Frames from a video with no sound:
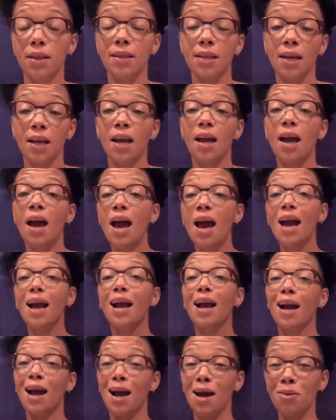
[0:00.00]
Come
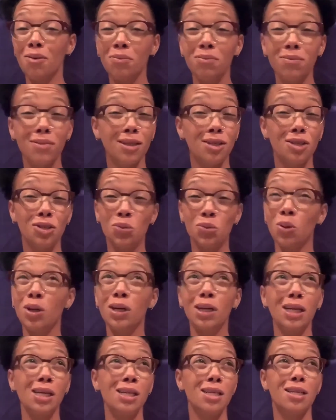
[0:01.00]
the
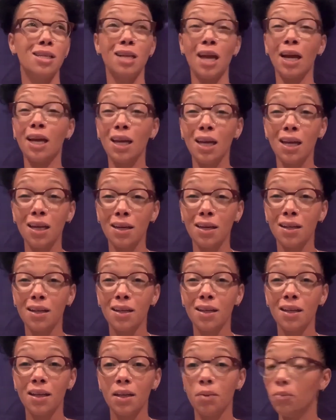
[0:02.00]
22nd,
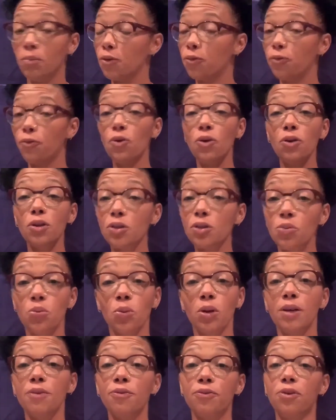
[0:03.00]
before the 24th
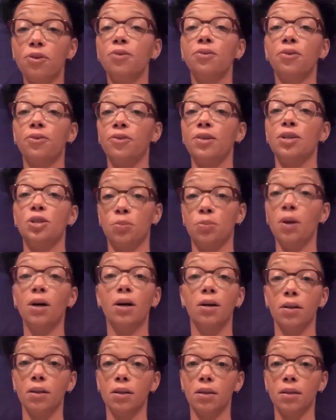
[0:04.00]
of each month,
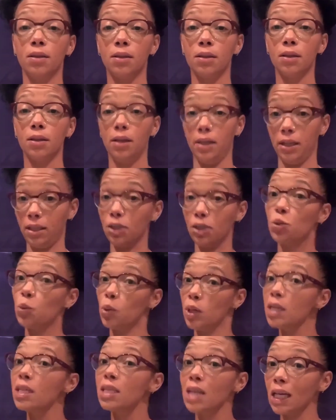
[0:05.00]
like the 22nd,
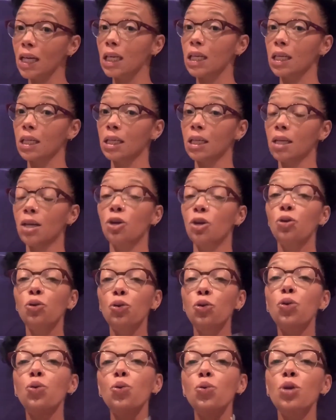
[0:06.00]
you need to
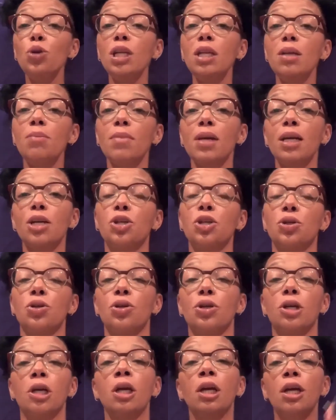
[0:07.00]
make sure
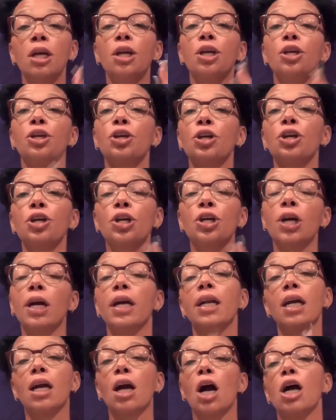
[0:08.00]
your credit cards
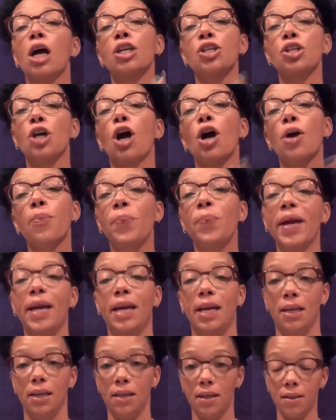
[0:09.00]
are paid.
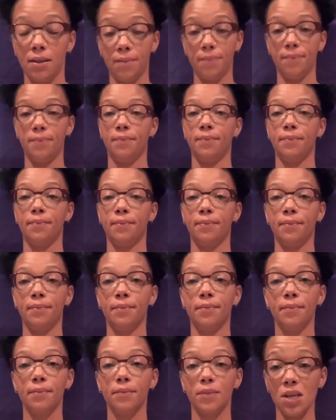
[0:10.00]

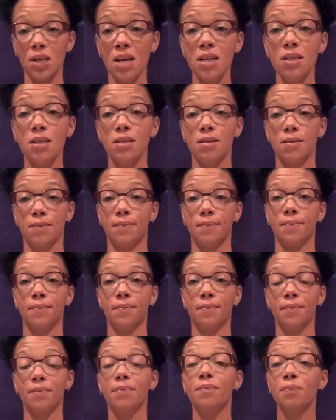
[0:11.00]
Yes?
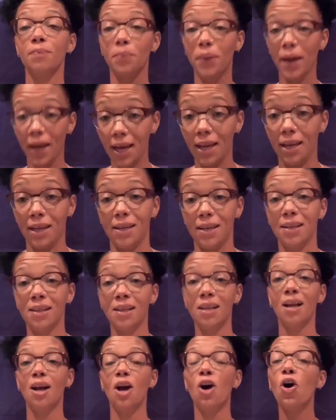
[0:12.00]
Paid.
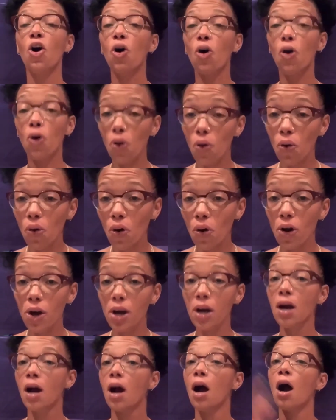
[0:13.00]
Or
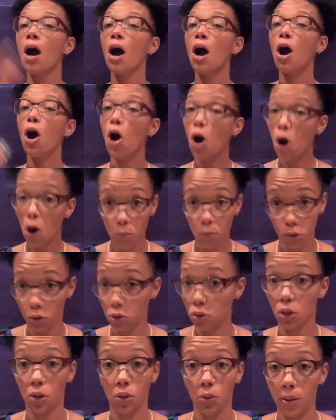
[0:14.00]
almost all the way
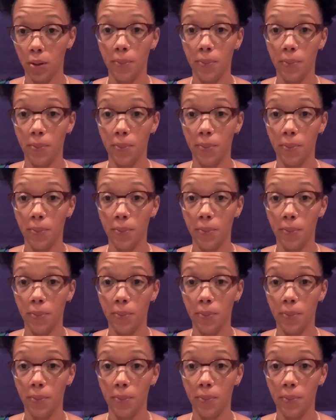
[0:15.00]
paid off.